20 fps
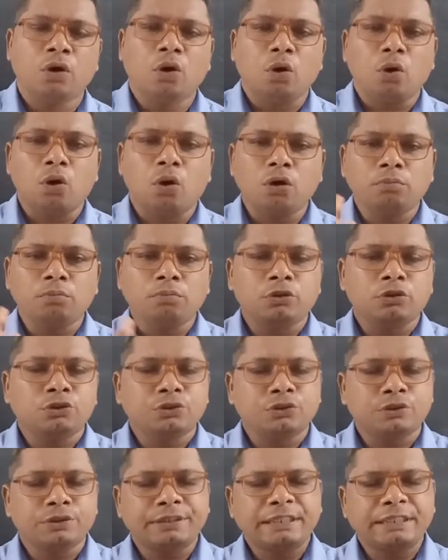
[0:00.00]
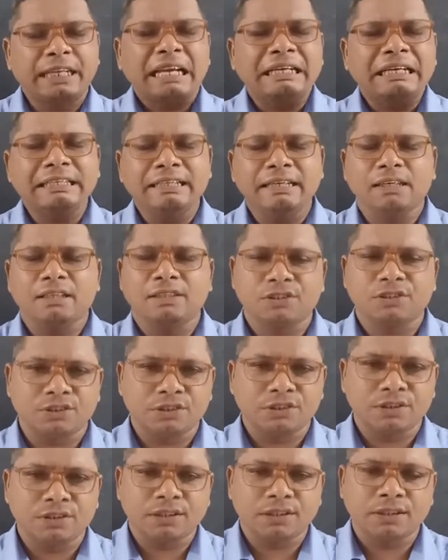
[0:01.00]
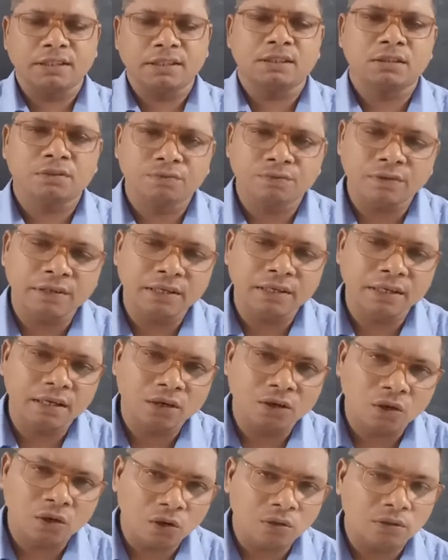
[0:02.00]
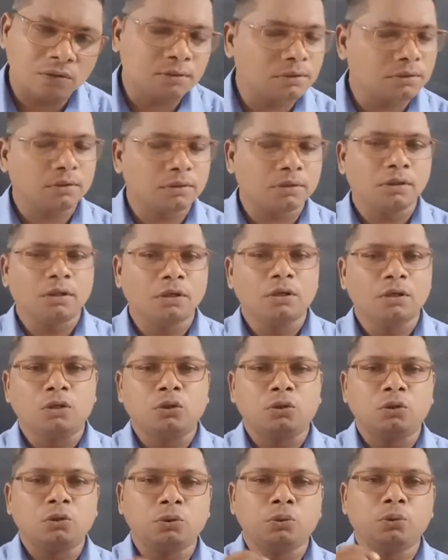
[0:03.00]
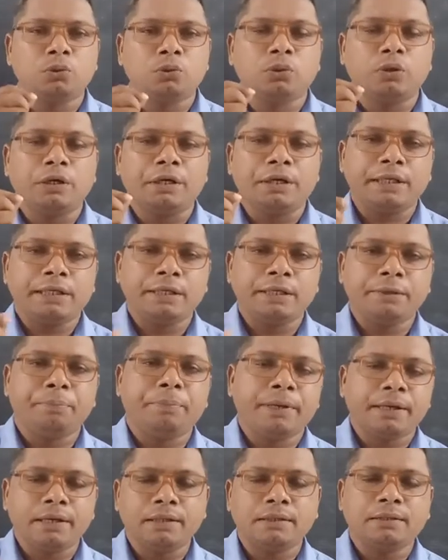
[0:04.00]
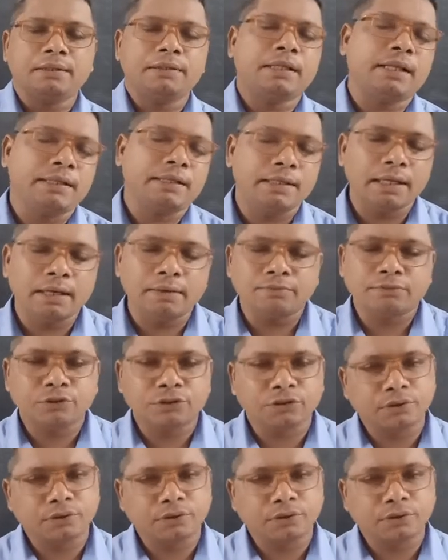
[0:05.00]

Almost 10 years they suffered a lot to repay their debts.